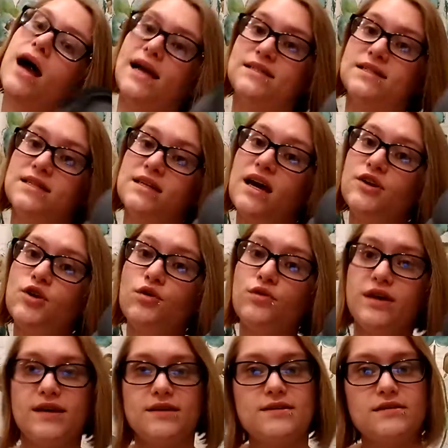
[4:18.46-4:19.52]
I did not know
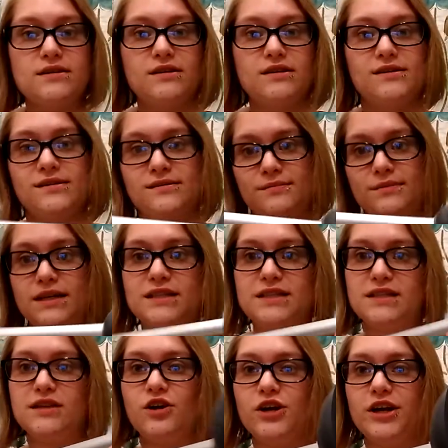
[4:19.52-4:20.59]
this, but I
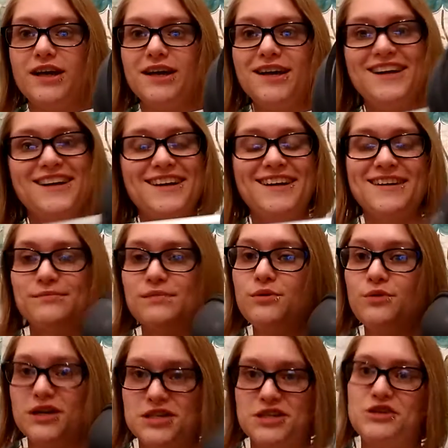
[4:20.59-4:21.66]
did learn it by
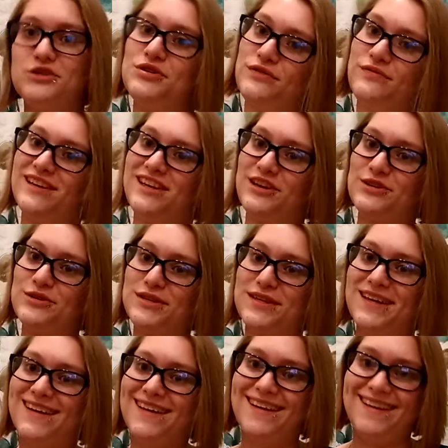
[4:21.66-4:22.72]
watching YouTube
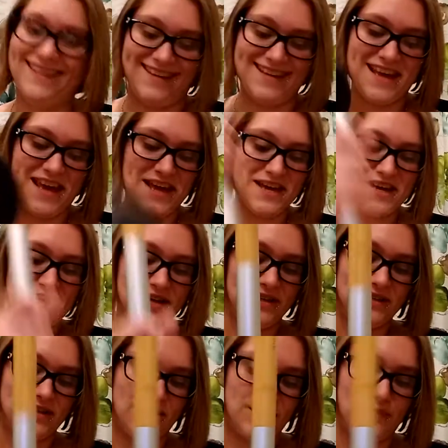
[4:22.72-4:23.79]
videos.
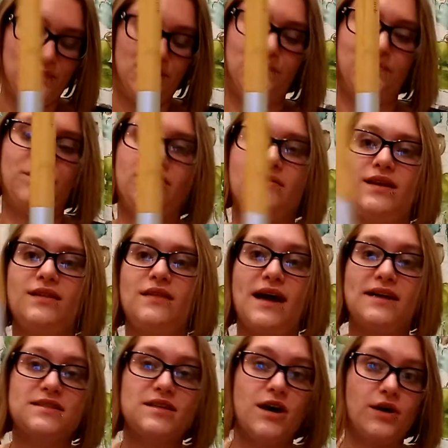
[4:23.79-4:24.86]
So
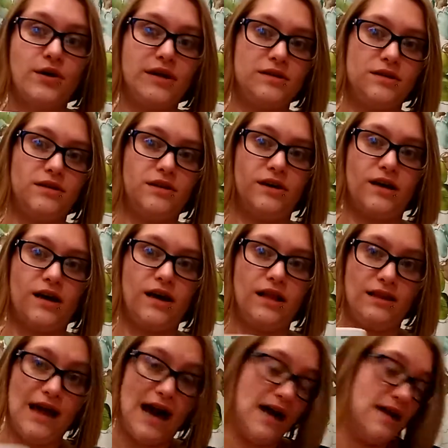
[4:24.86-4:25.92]
that's going to look a
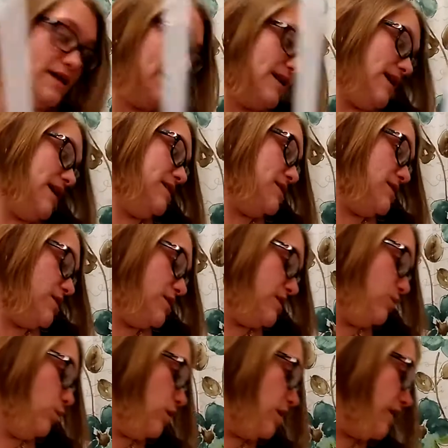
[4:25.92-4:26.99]
lot nicer
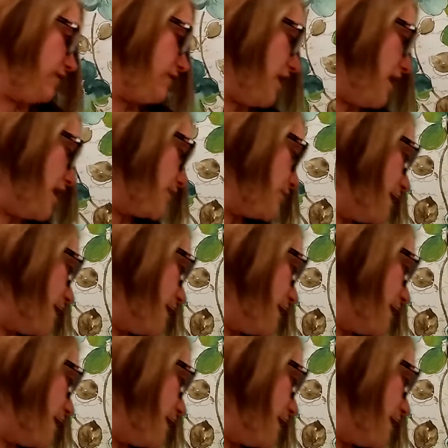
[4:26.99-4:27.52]
than what I've got